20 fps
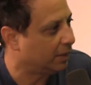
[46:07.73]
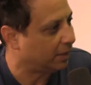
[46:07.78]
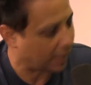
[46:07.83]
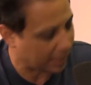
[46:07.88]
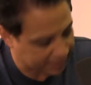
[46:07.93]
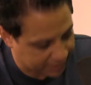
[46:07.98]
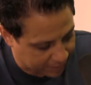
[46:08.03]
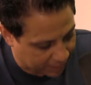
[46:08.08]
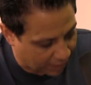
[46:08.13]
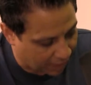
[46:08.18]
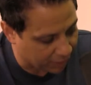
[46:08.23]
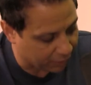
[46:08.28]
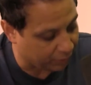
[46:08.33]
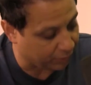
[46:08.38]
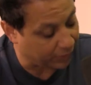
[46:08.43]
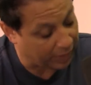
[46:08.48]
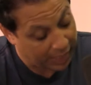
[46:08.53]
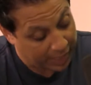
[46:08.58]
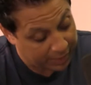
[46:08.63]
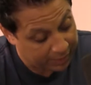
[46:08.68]
That's the
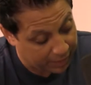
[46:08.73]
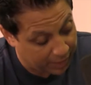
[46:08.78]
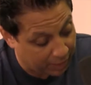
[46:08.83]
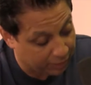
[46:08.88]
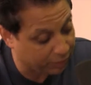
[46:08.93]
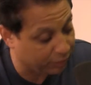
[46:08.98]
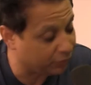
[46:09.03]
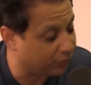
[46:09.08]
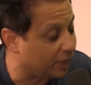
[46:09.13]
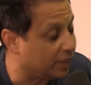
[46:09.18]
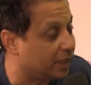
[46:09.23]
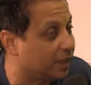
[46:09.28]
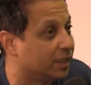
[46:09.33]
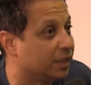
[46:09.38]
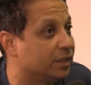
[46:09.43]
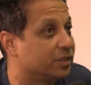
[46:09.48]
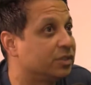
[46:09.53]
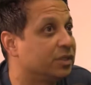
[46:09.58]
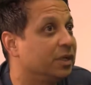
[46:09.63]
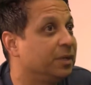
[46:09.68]
other. And the other thing
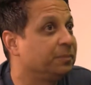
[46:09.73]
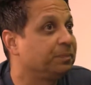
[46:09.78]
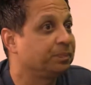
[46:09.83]
is,